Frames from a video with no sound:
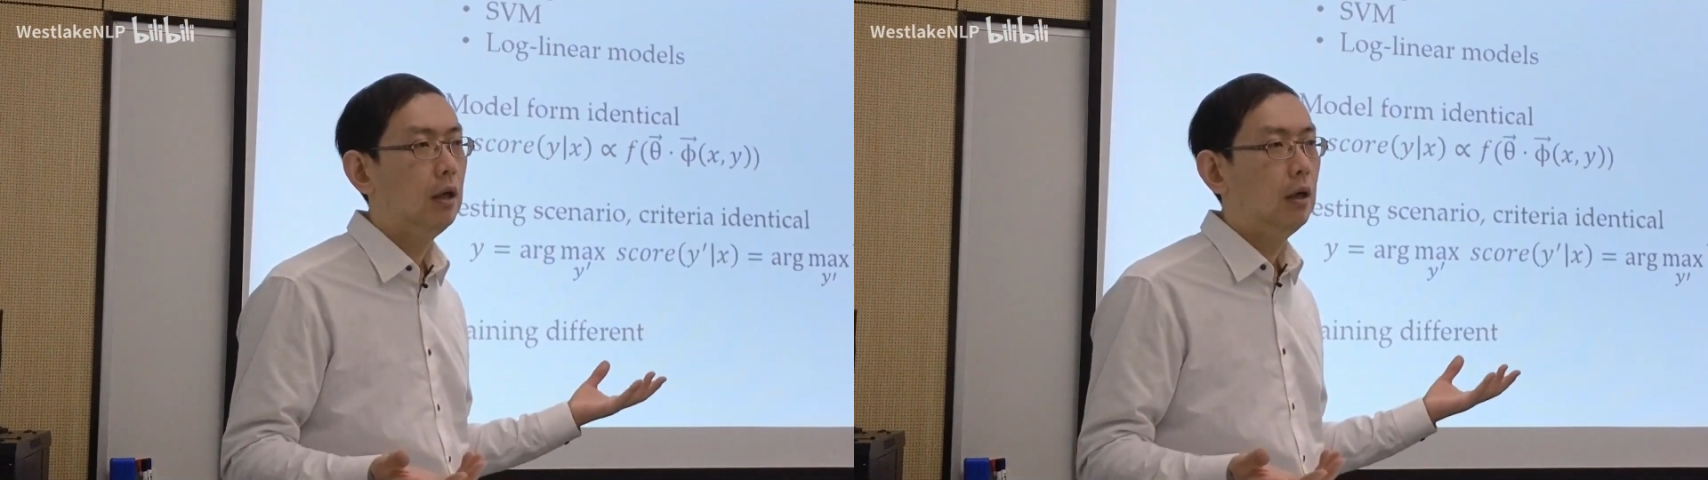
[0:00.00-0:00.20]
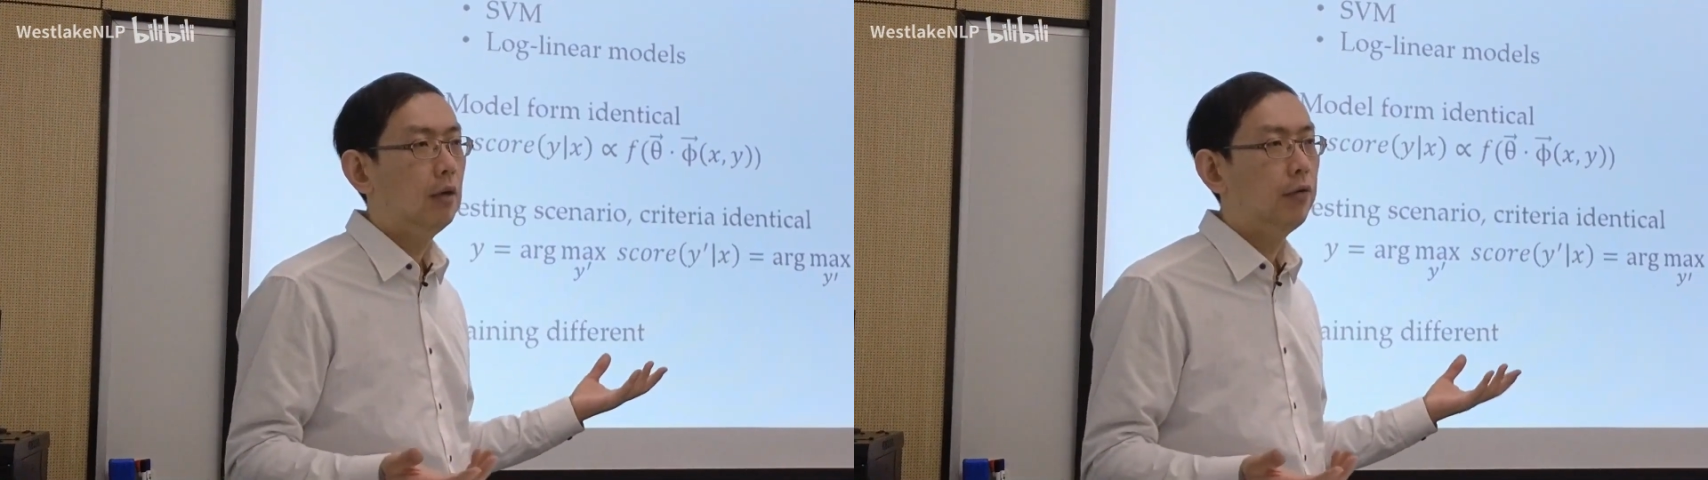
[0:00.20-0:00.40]

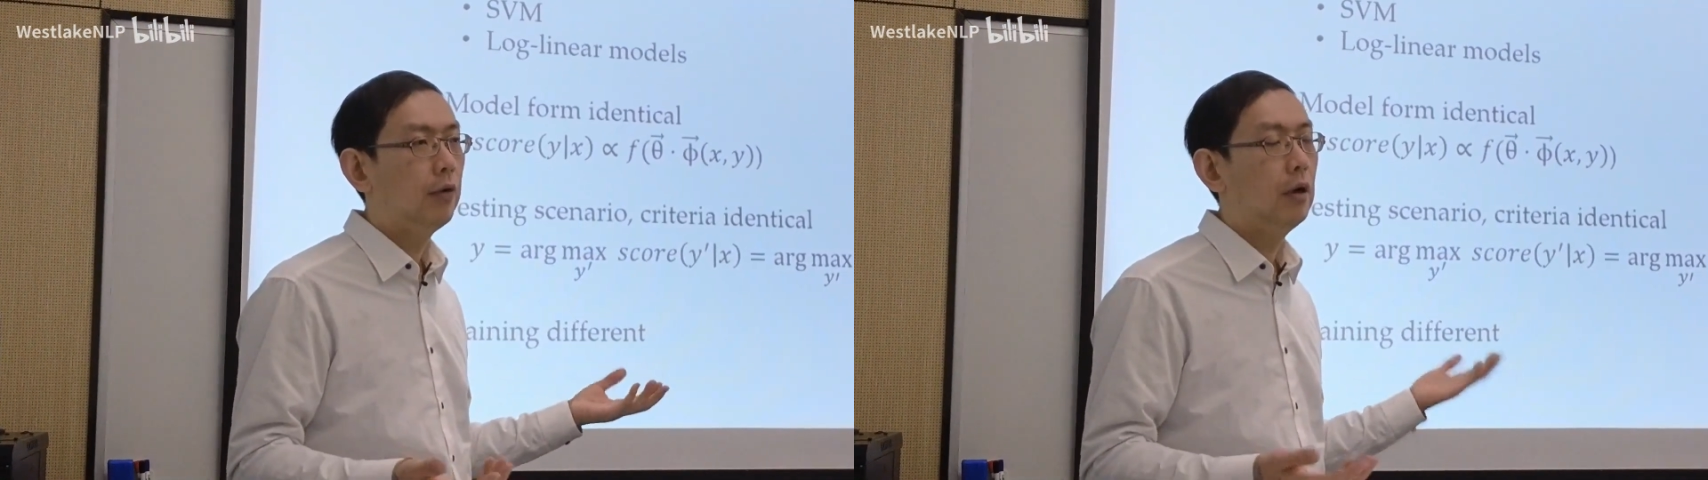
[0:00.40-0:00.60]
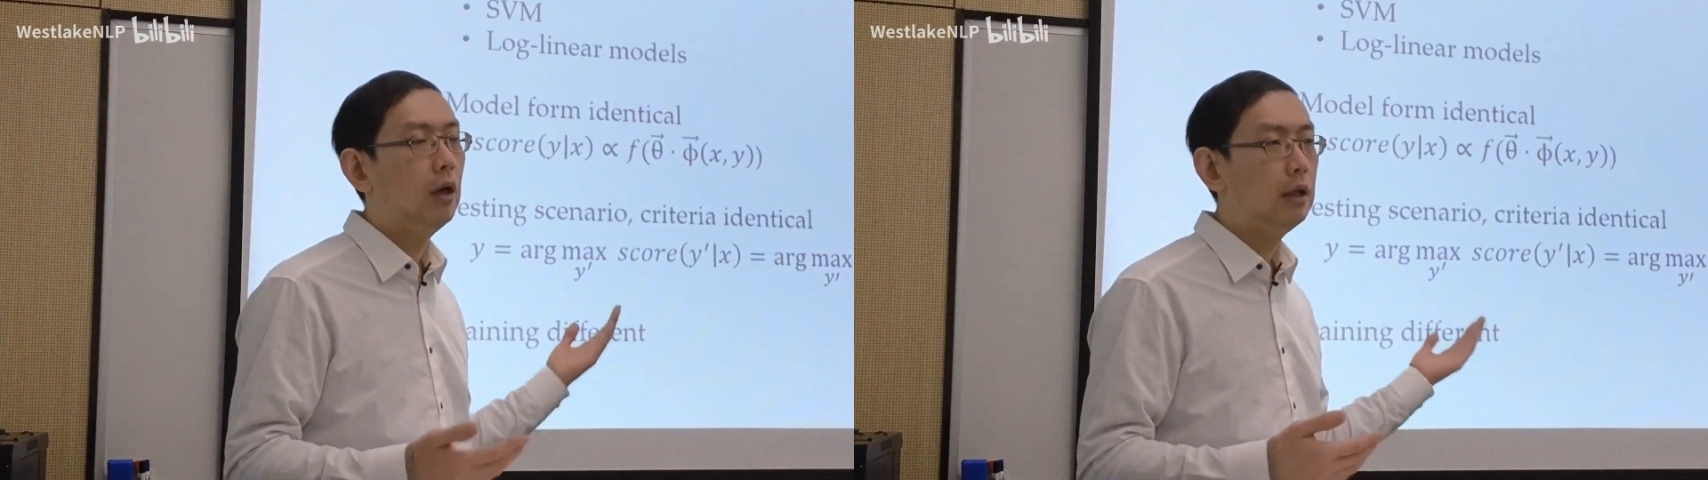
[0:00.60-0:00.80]
For
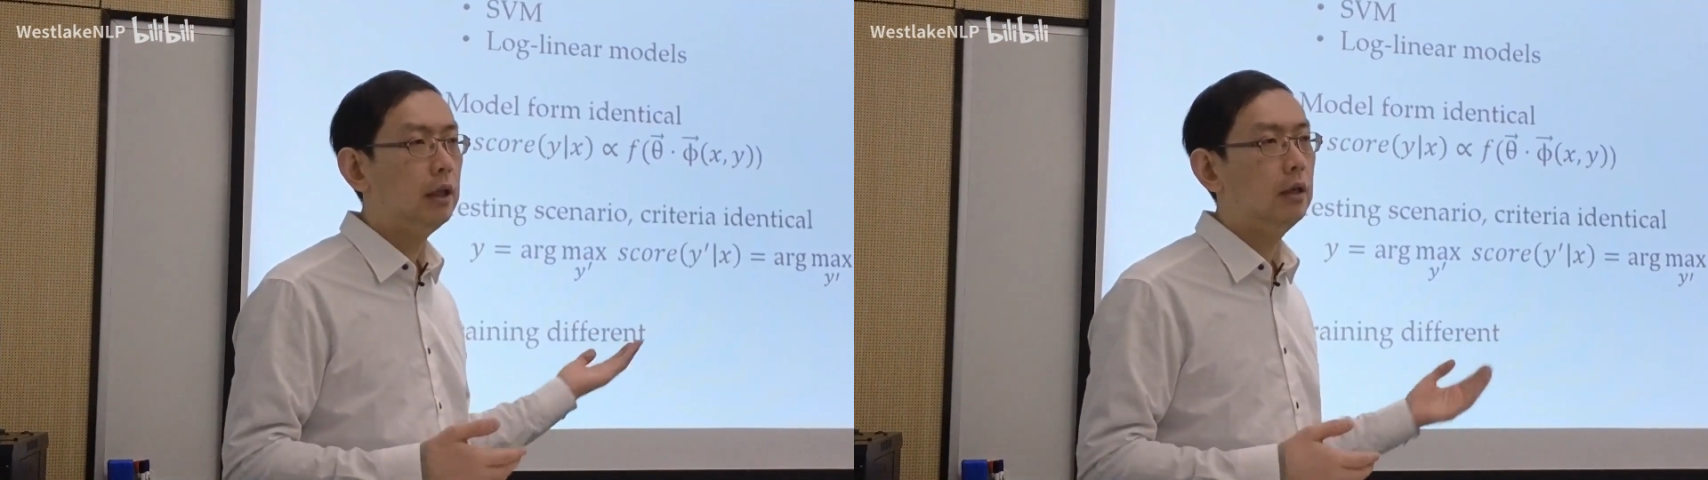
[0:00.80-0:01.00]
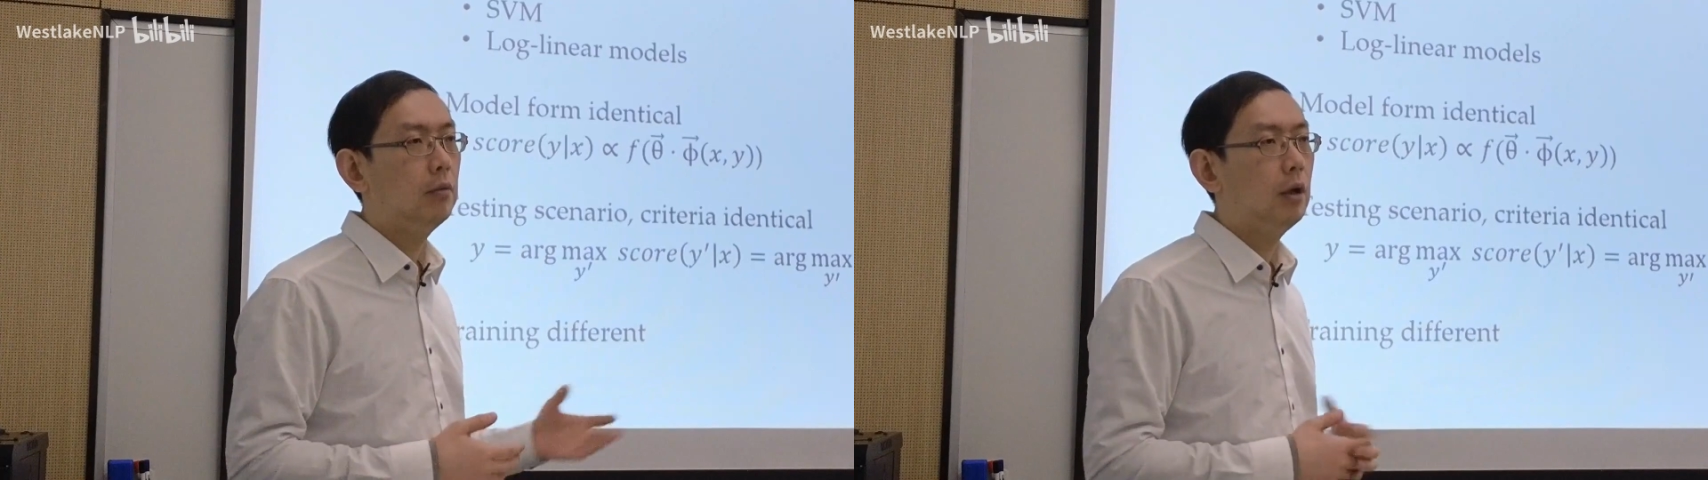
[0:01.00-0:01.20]
log
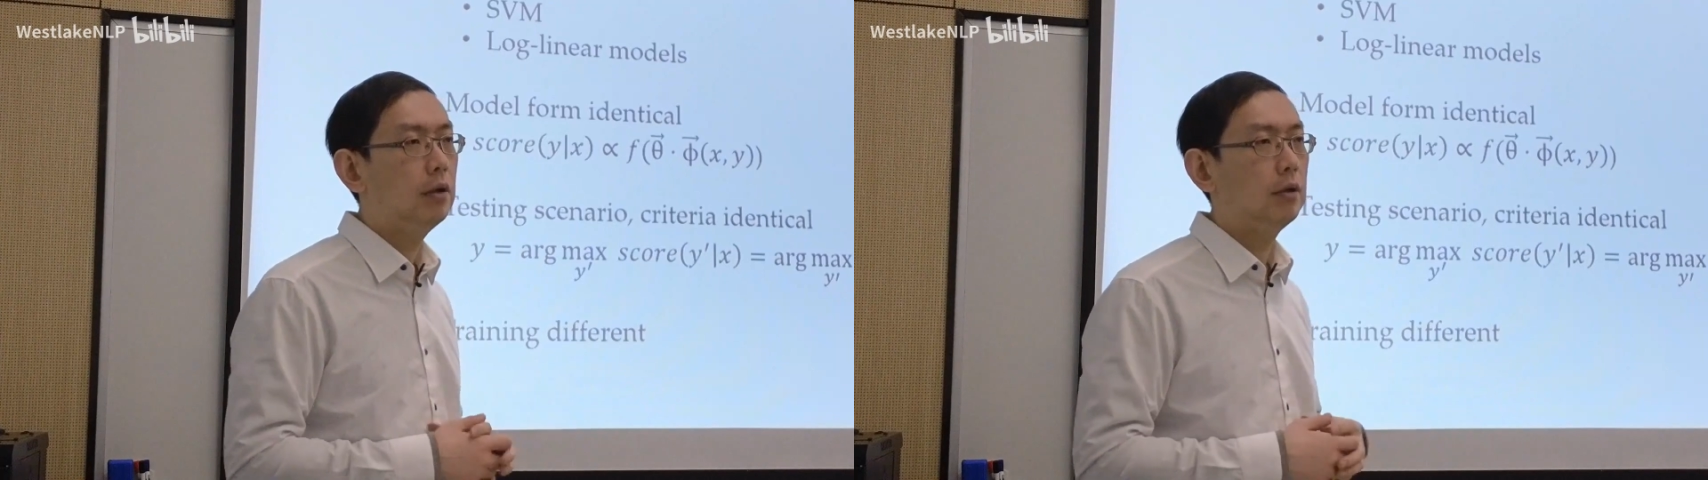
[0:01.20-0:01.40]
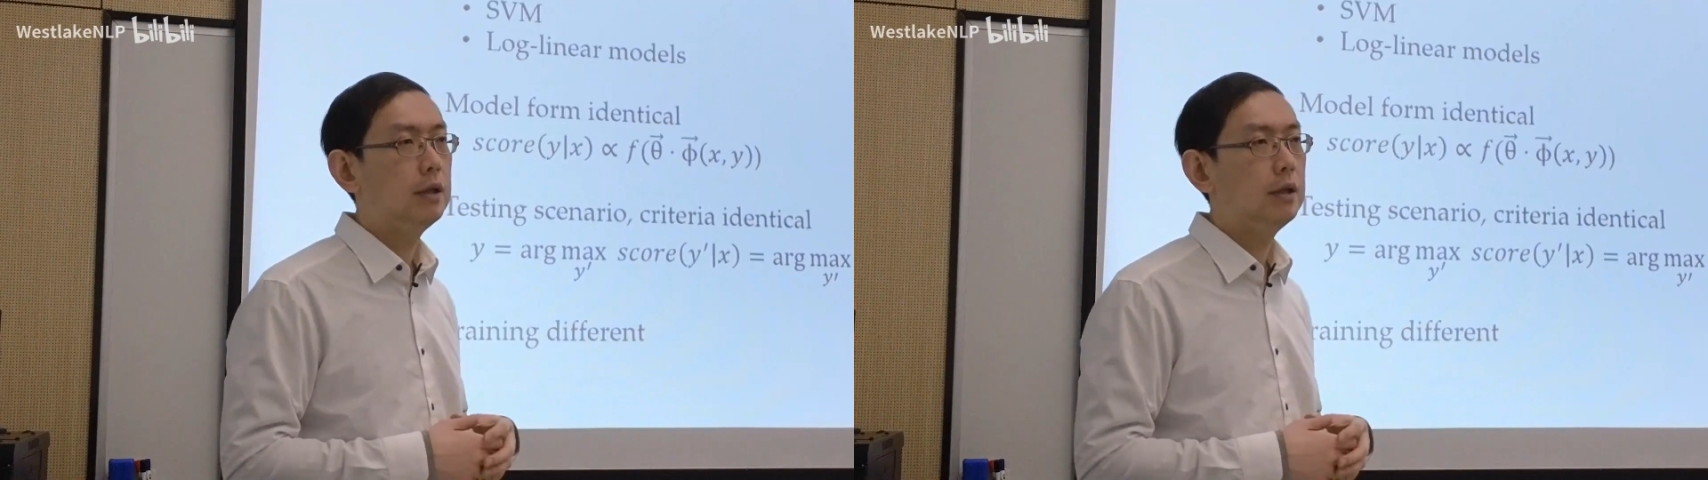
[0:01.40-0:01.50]
linear models,